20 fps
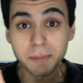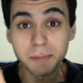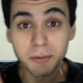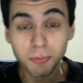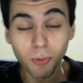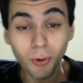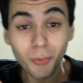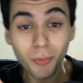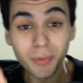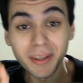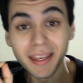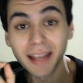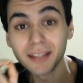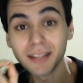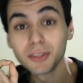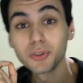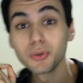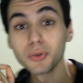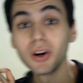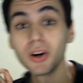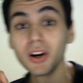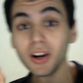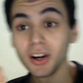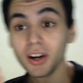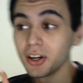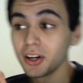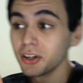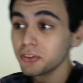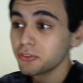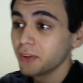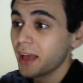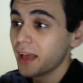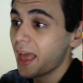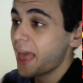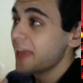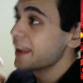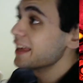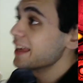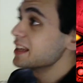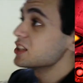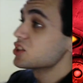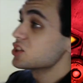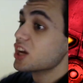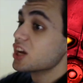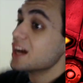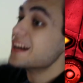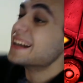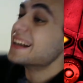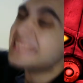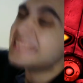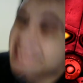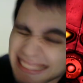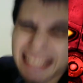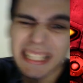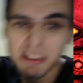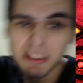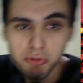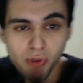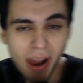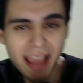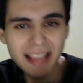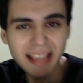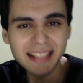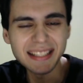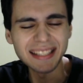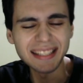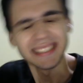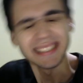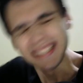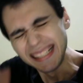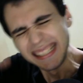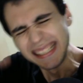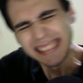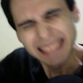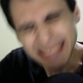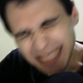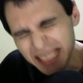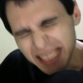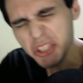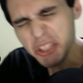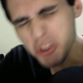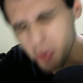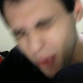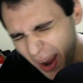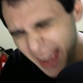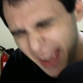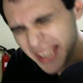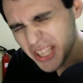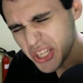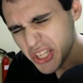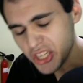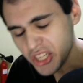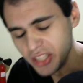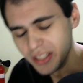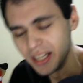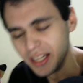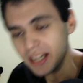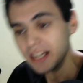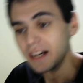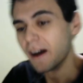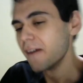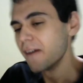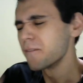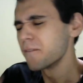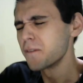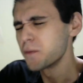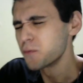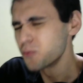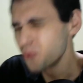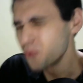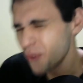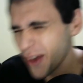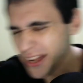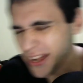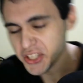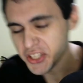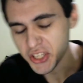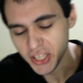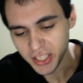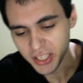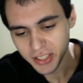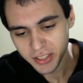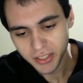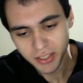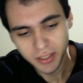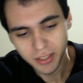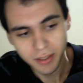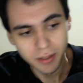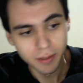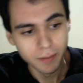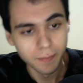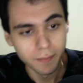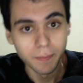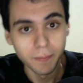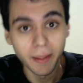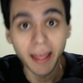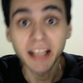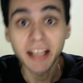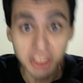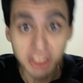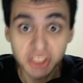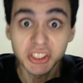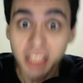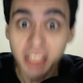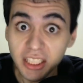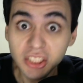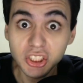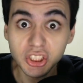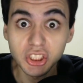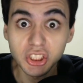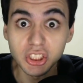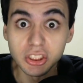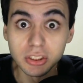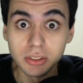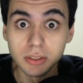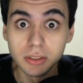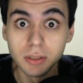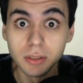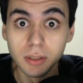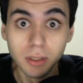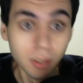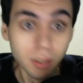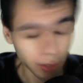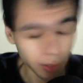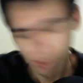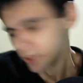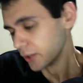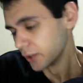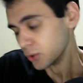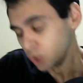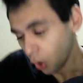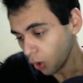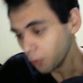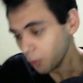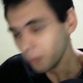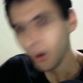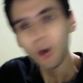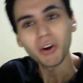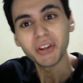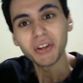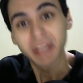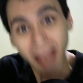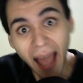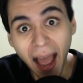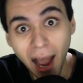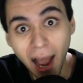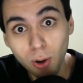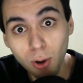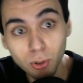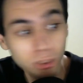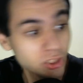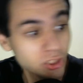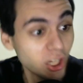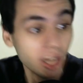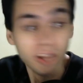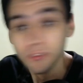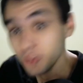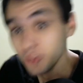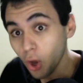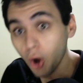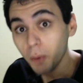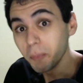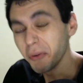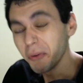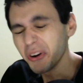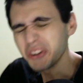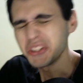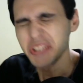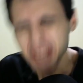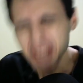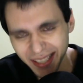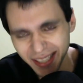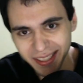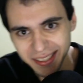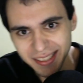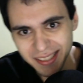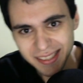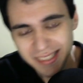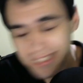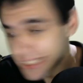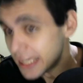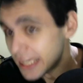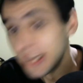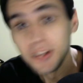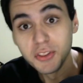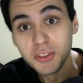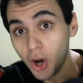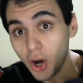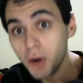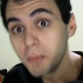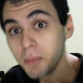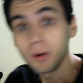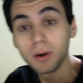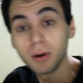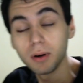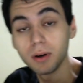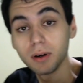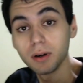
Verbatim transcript: before we get to Earth and its degrading situation of wretched Extinction. No more cows, no more chickens, no more.